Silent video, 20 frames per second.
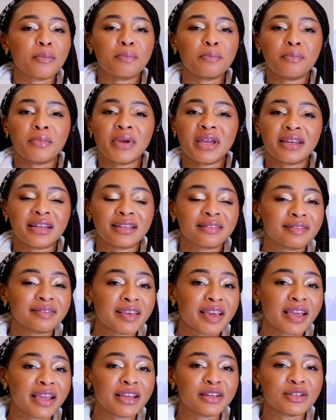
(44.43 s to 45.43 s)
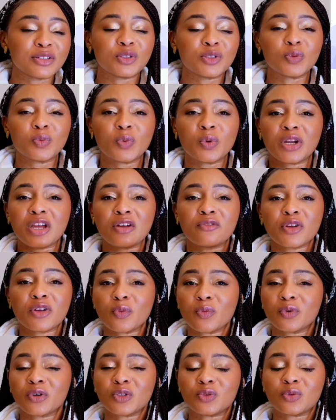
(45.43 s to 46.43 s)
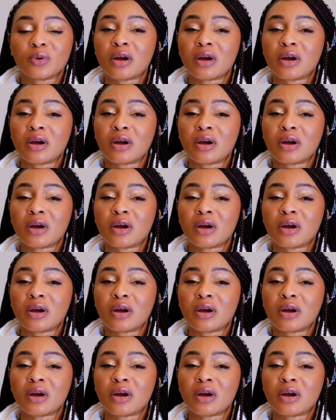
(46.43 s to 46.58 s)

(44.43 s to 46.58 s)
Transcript: meditate, do whatever you want to do